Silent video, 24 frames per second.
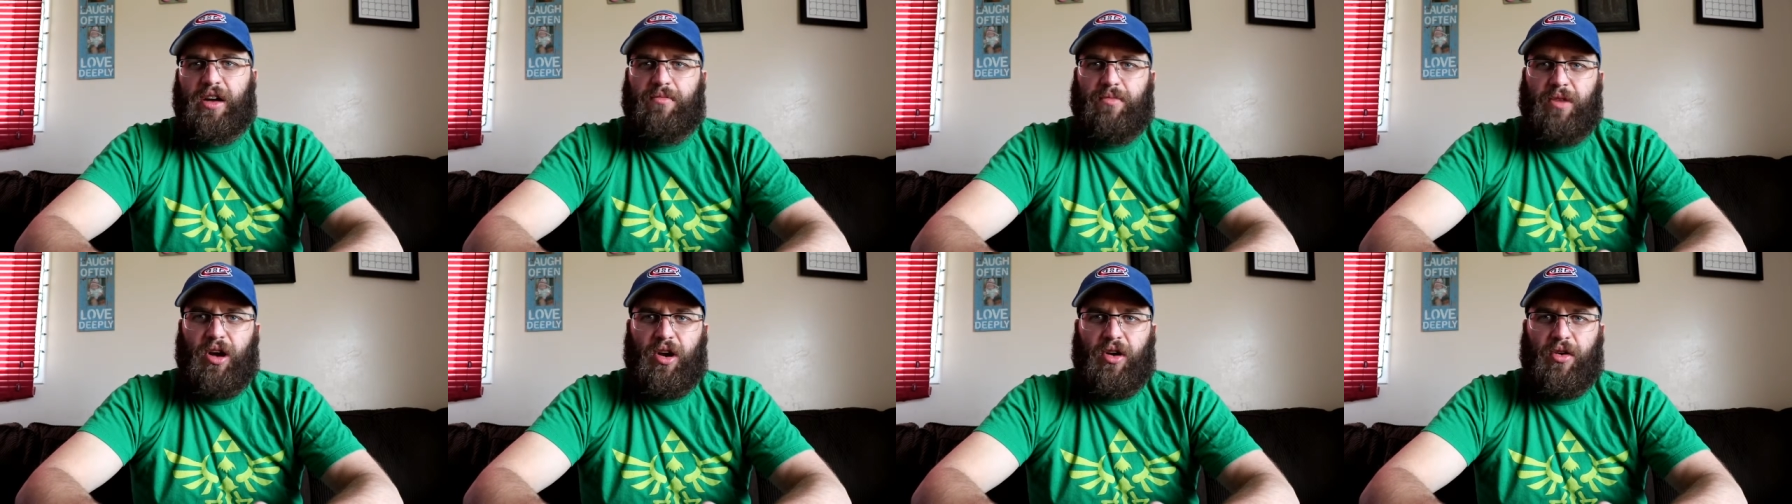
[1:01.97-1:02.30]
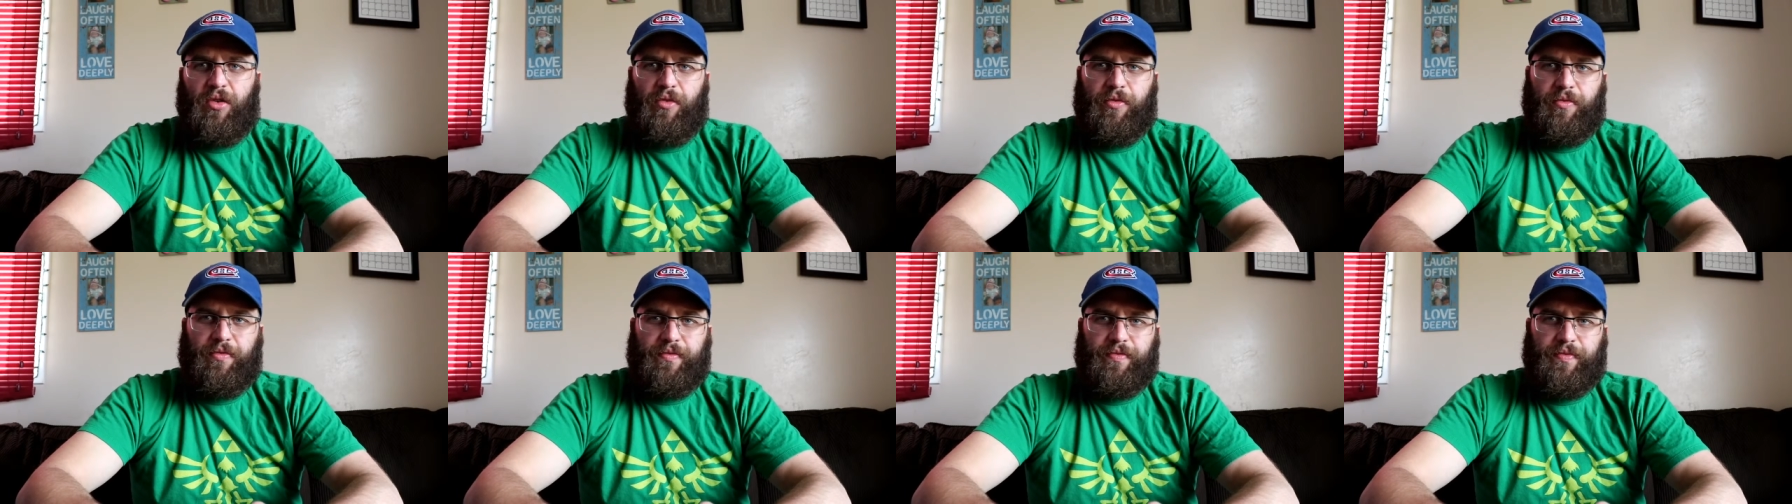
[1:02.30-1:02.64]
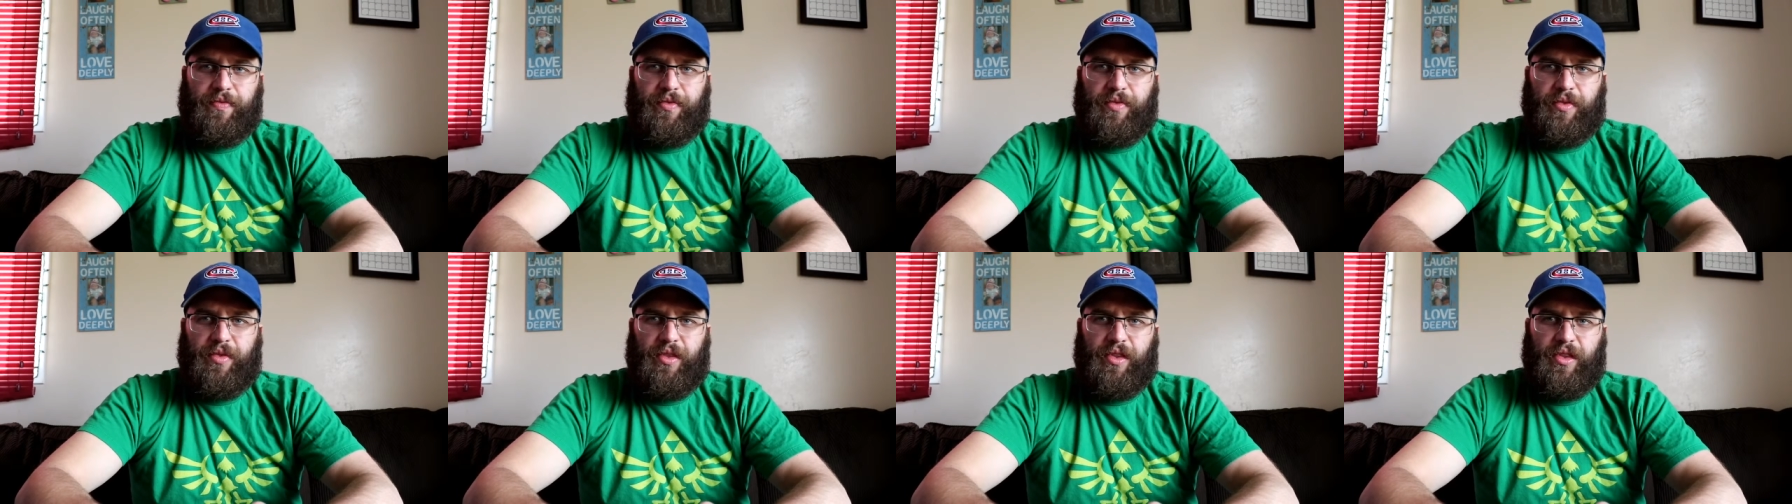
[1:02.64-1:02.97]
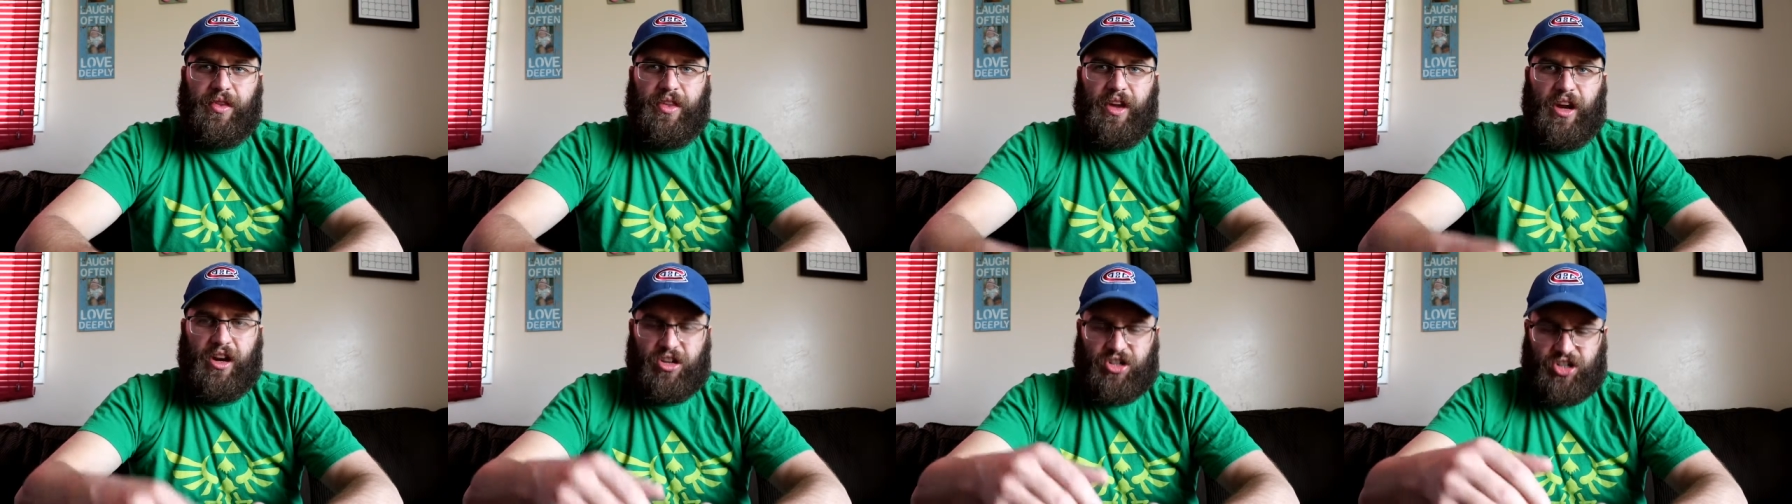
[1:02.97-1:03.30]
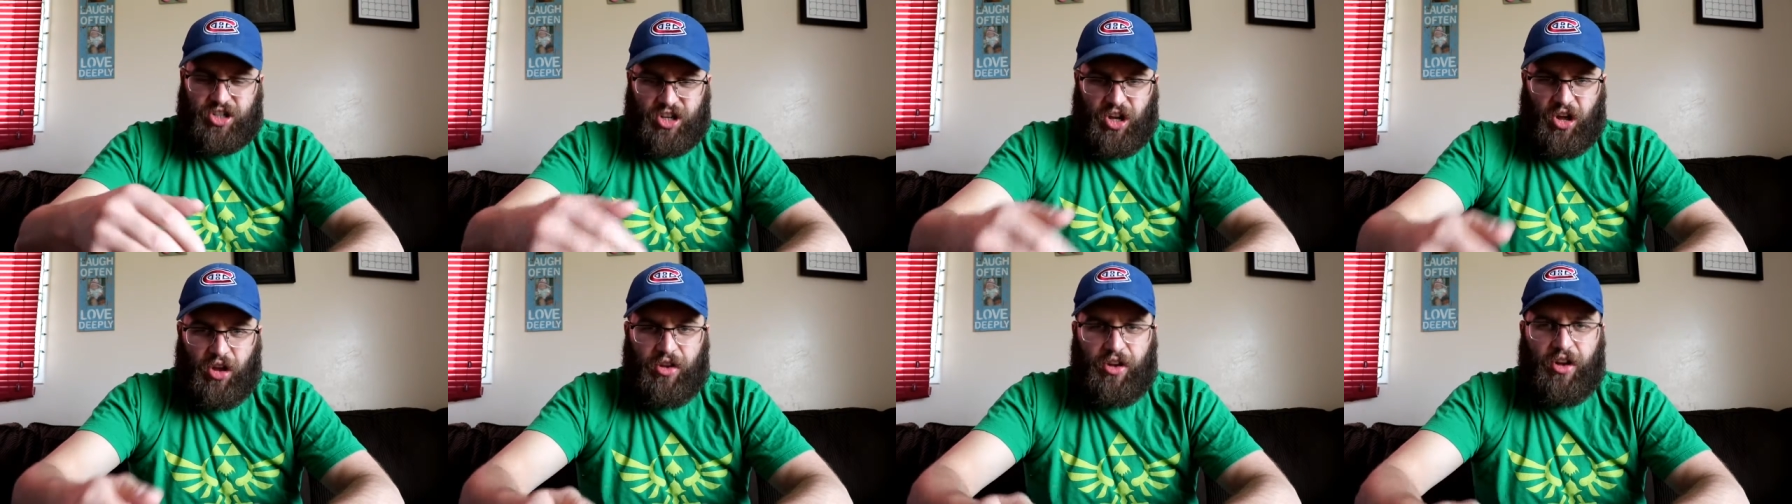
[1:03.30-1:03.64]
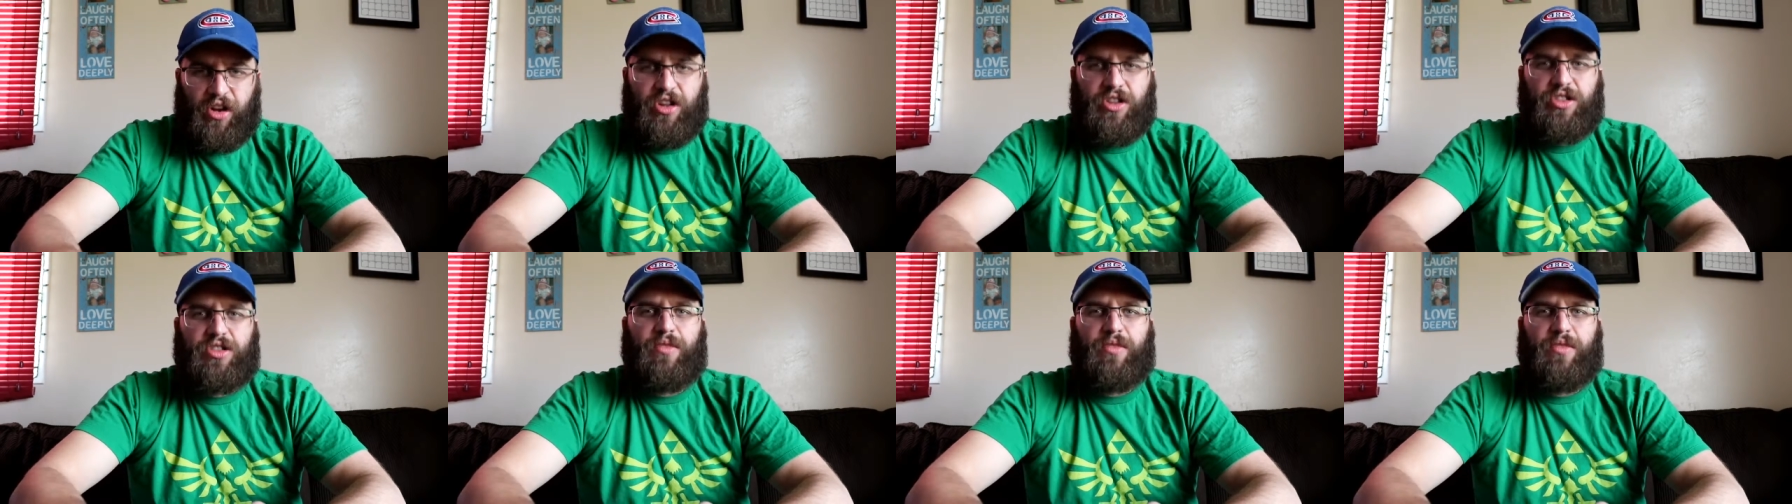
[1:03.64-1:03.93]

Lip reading: about they're still going to